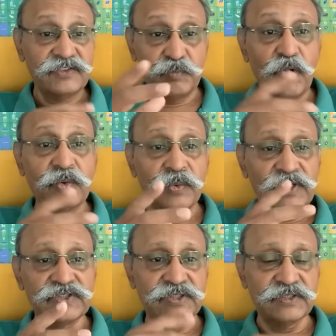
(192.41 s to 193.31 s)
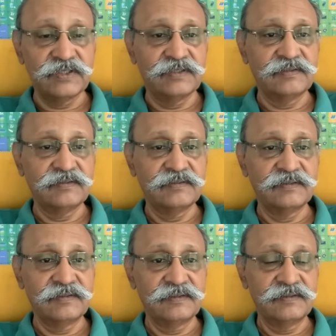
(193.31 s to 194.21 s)
spoke to each other
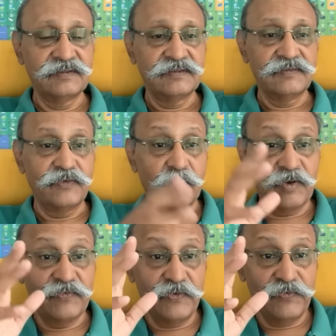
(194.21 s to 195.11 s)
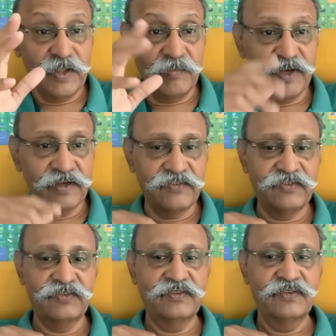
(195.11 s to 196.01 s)
for about 50
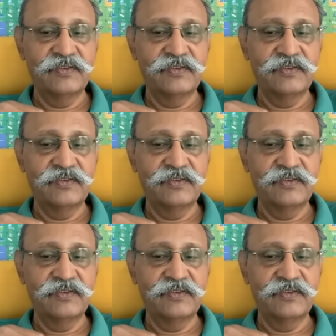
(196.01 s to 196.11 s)
minutes.